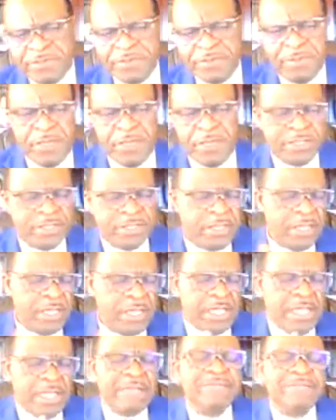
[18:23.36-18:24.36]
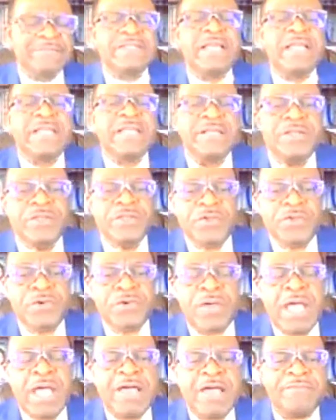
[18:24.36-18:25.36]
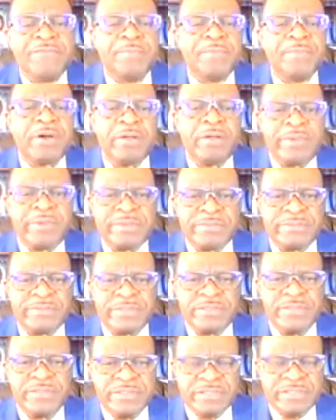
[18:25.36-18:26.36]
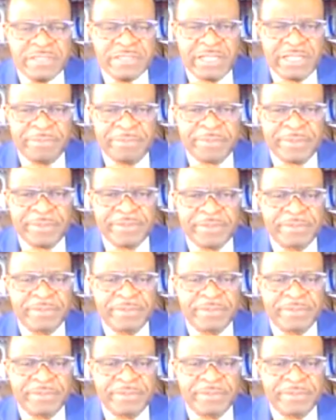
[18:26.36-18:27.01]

much? I'm saying, do you have problems sleeping?